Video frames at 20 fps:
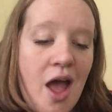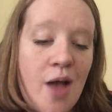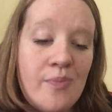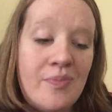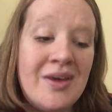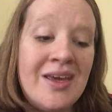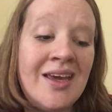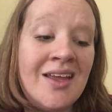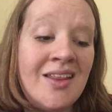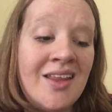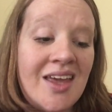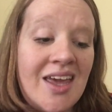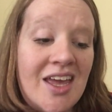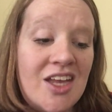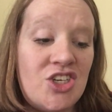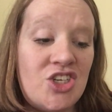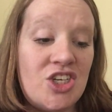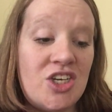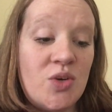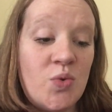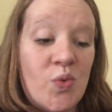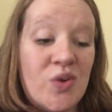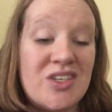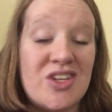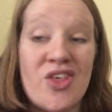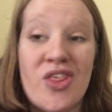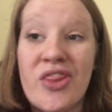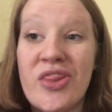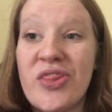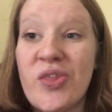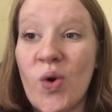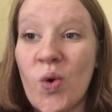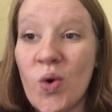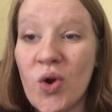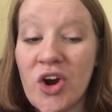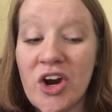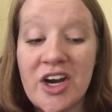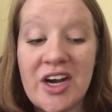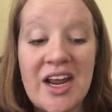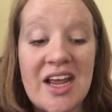Being in the kitchen was a
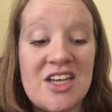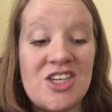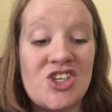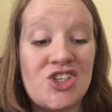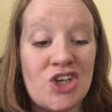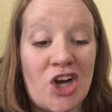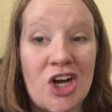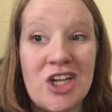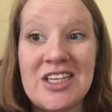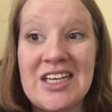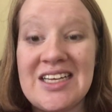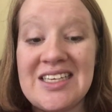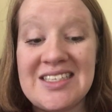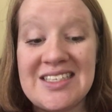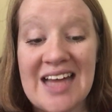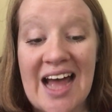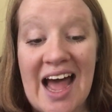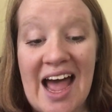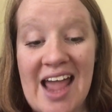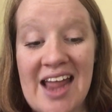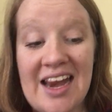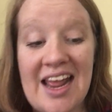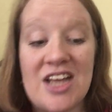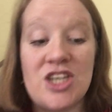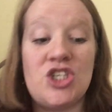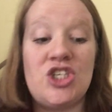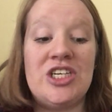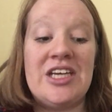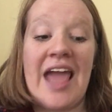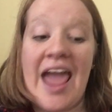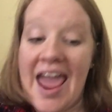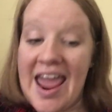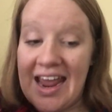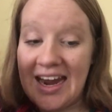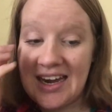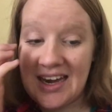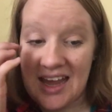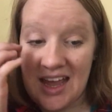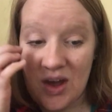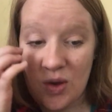thorn in Charlotte's side, and she
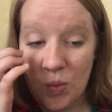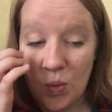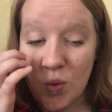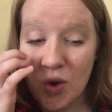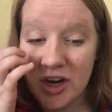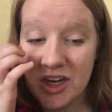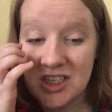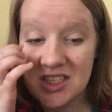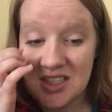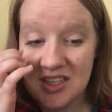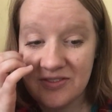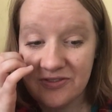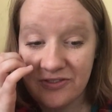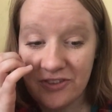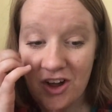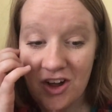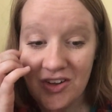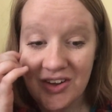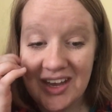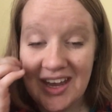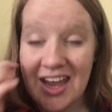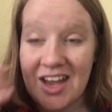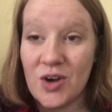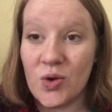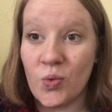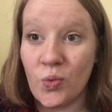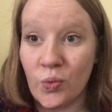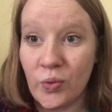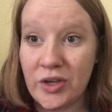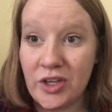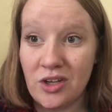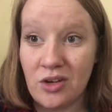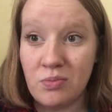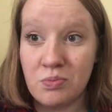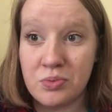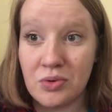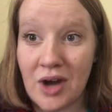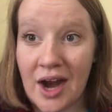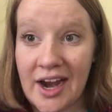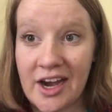hated it worse than falling in a real
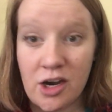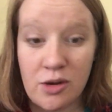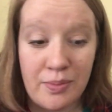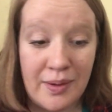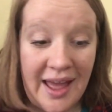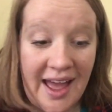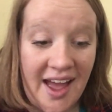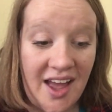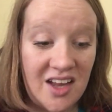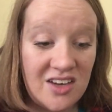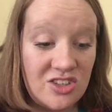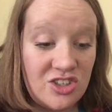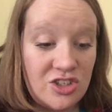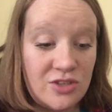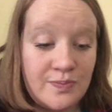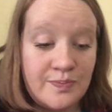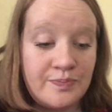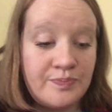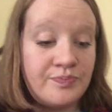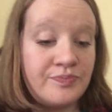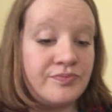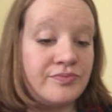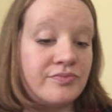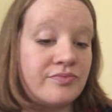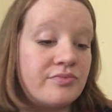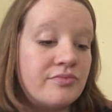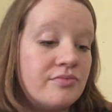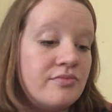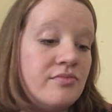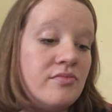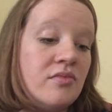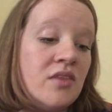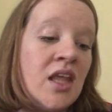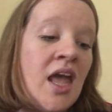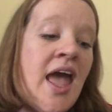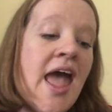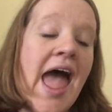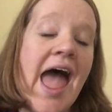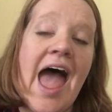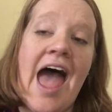briar patch.
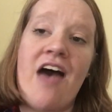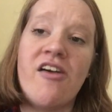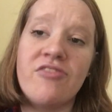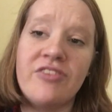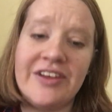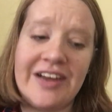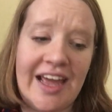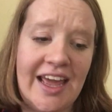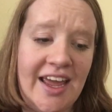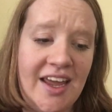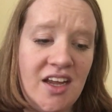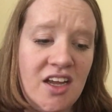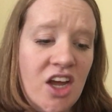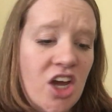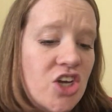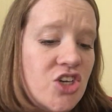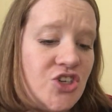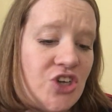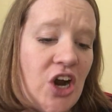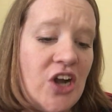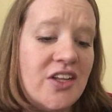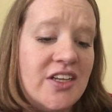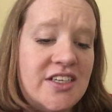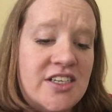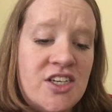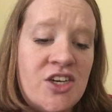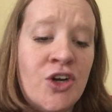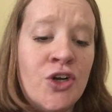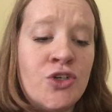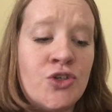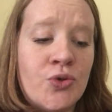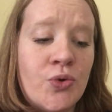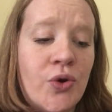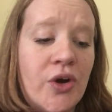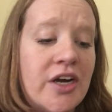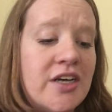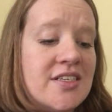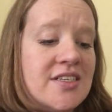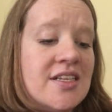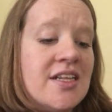Every day, Charlotte did her
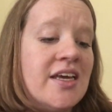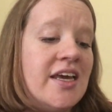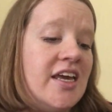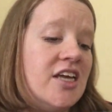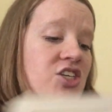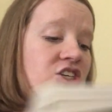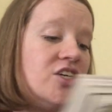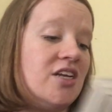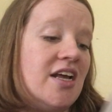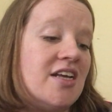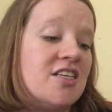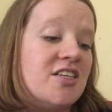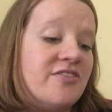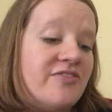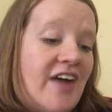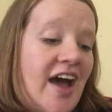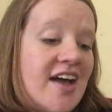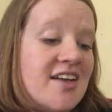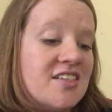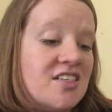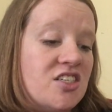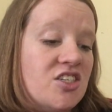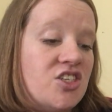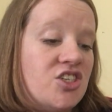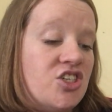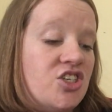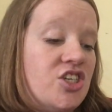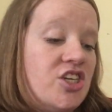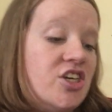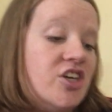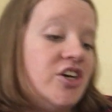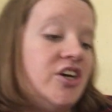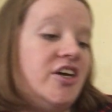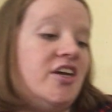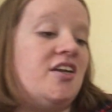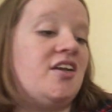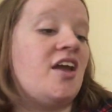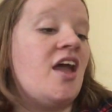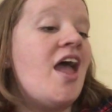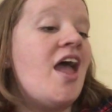chores in the kitchen as fast as she could.